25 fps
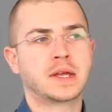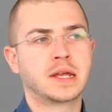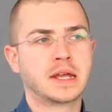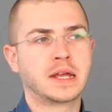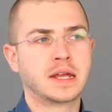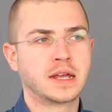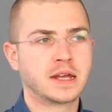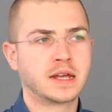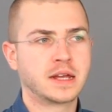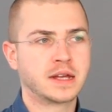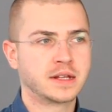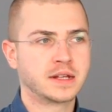
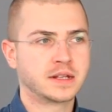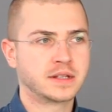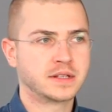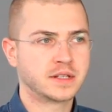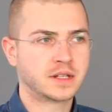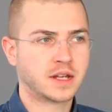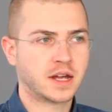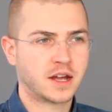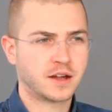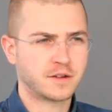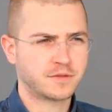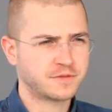and
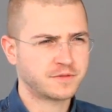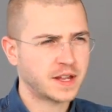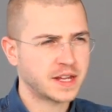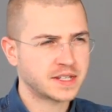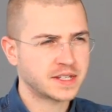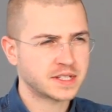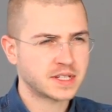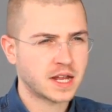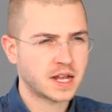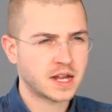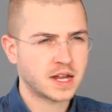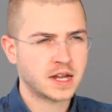uh,
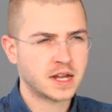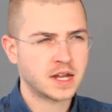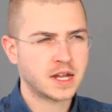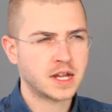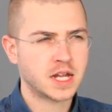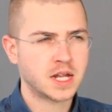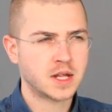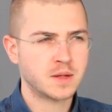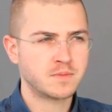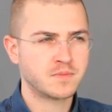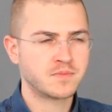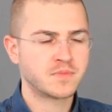
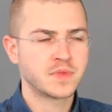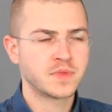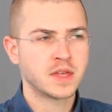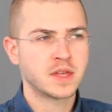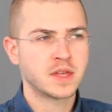FaceTime